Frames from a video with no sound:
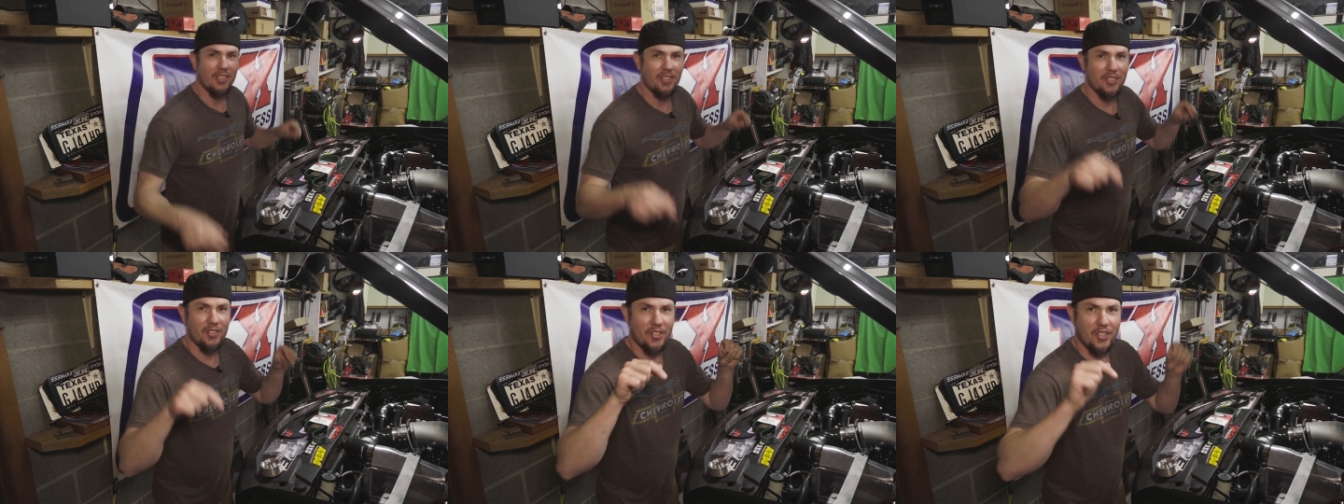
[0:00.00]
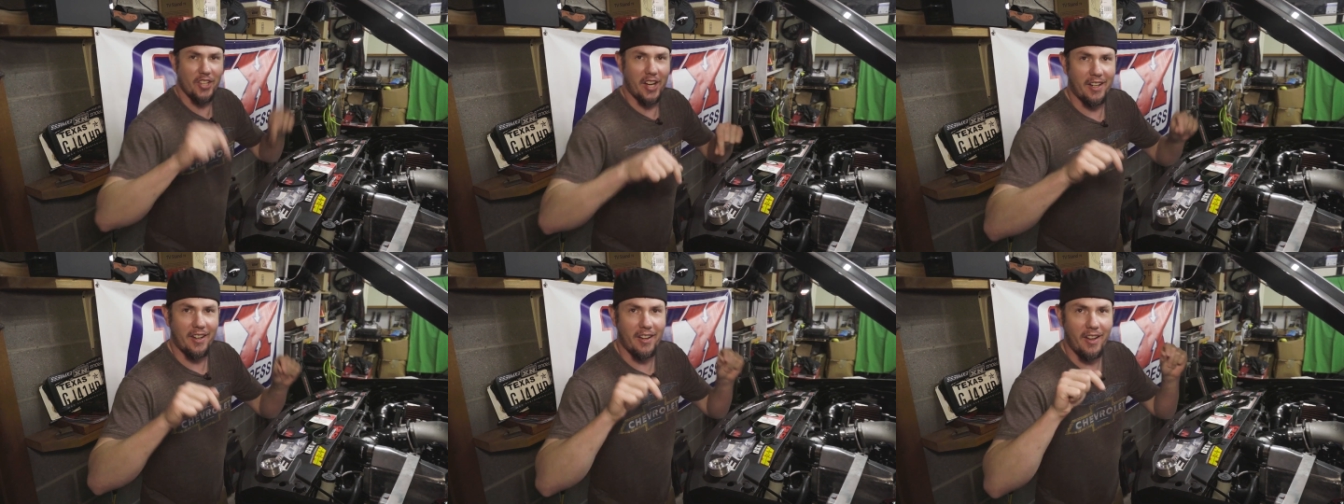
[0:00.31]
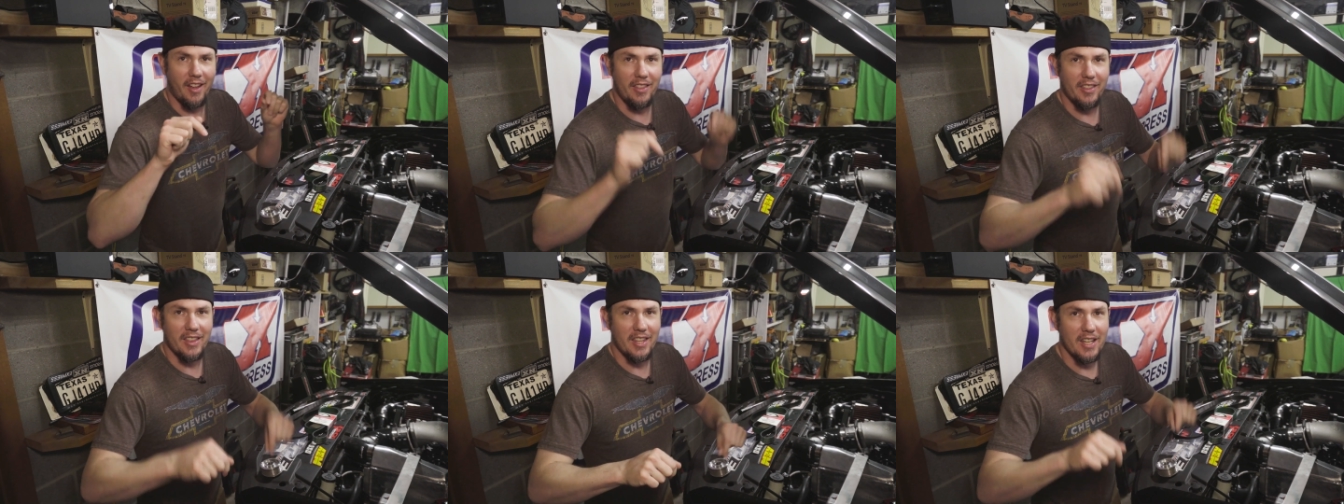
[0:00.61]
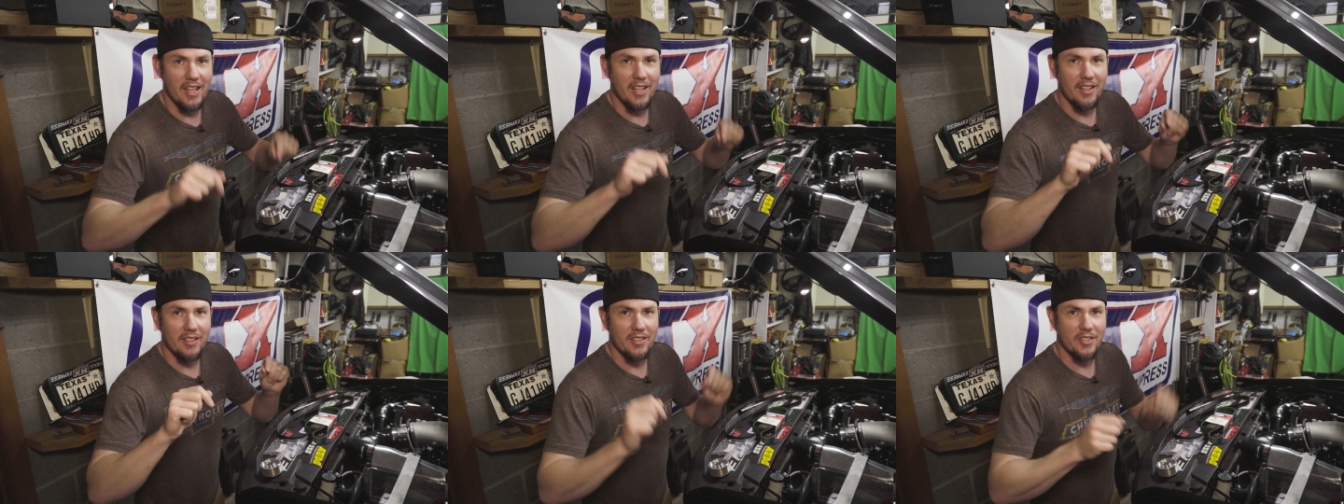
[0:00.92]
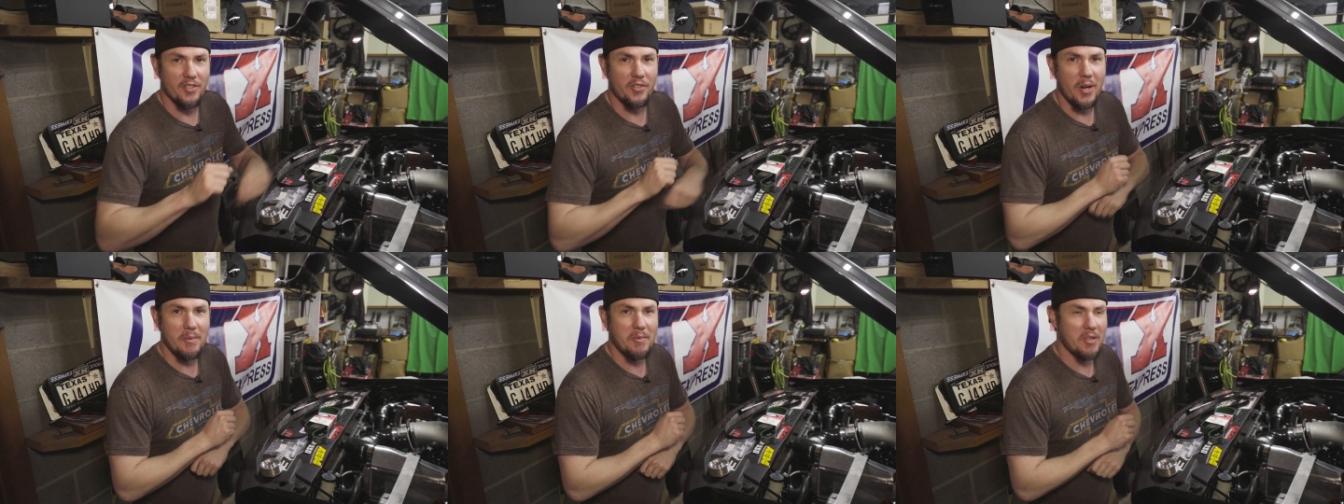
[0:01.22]
Check the
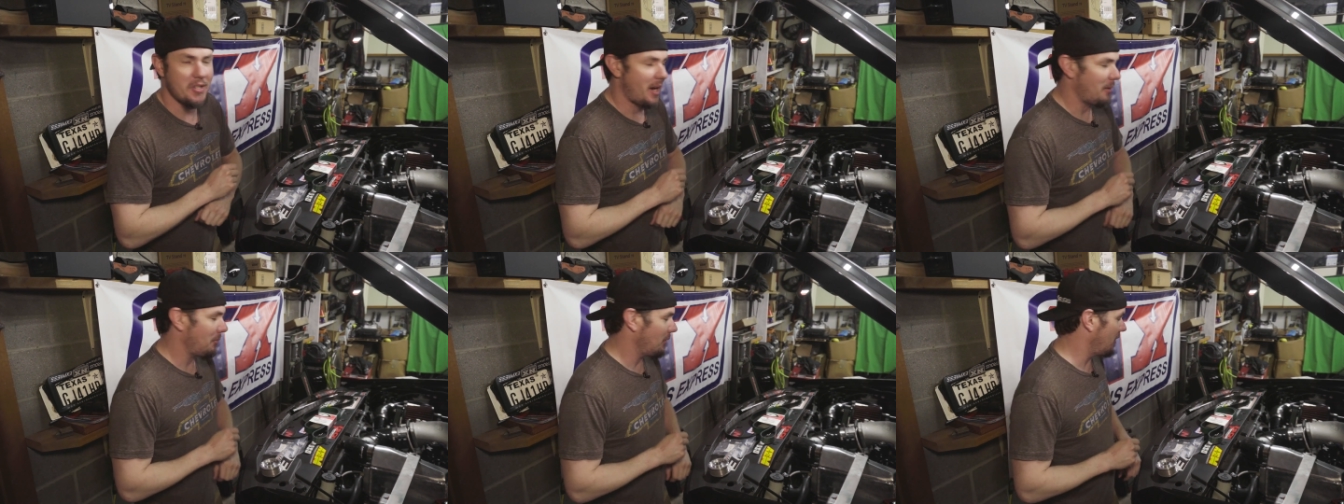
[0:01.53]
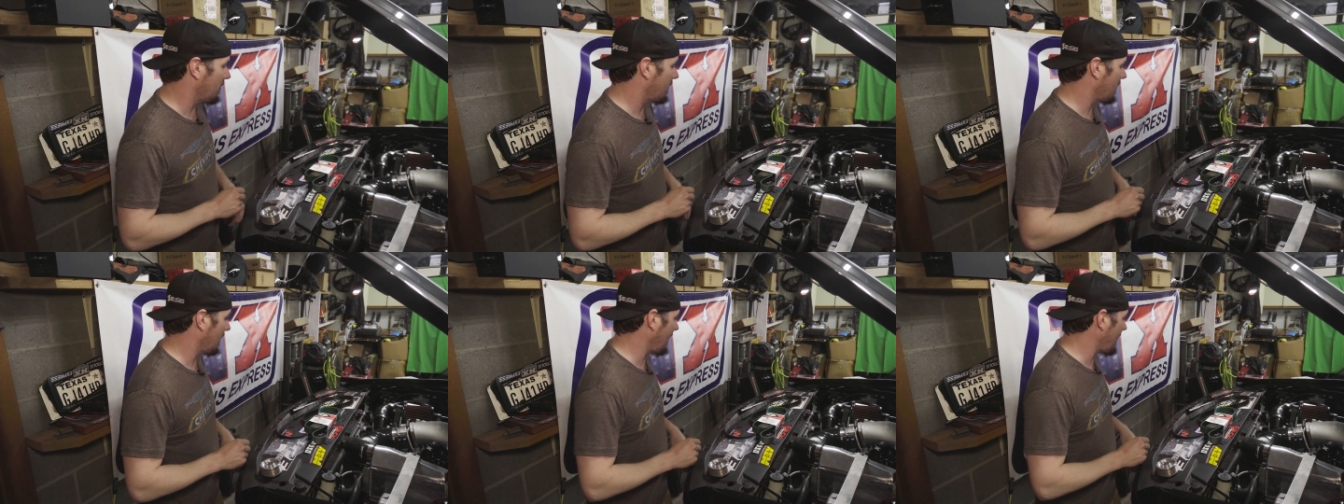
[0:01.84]
description down below for the